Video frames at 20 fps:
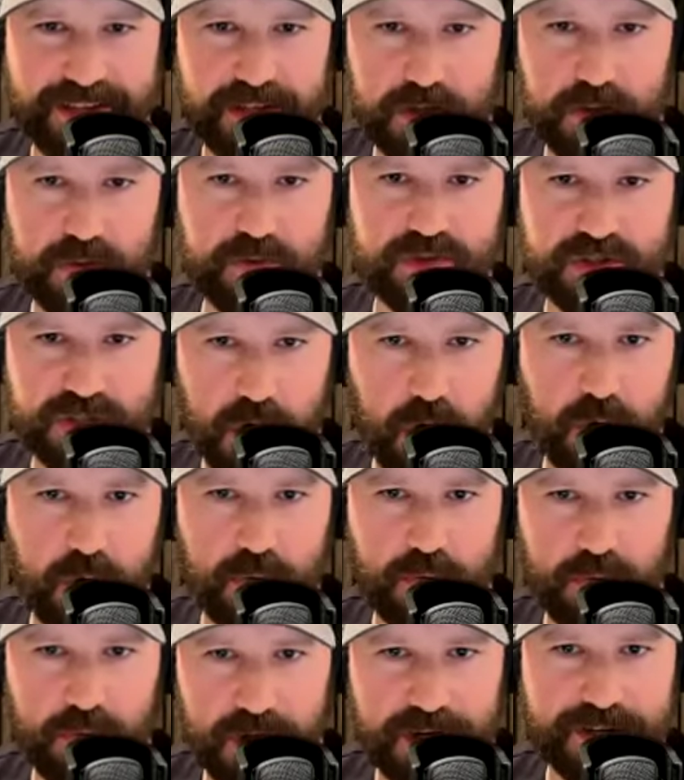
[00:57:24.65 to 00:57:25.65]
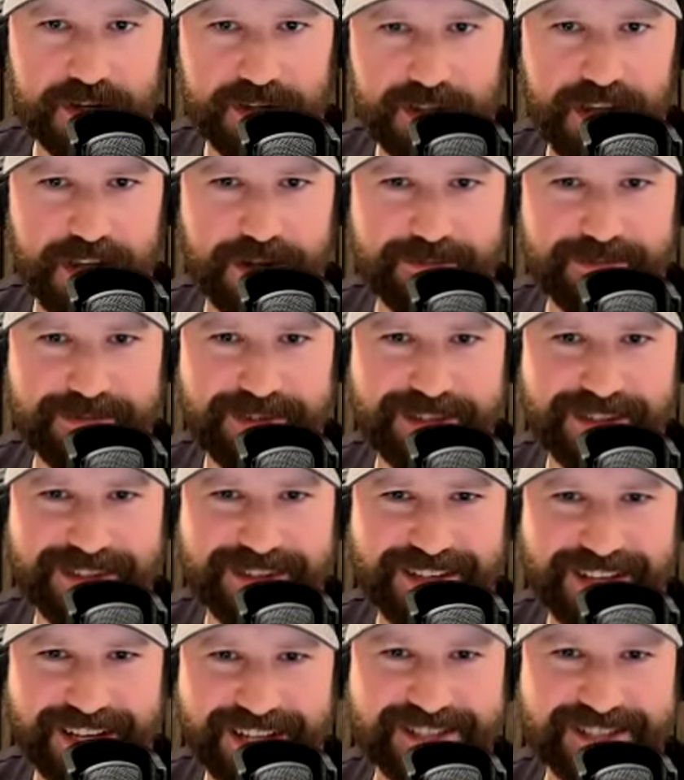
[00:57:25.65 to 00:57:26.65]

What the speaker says: You don't want to climb. It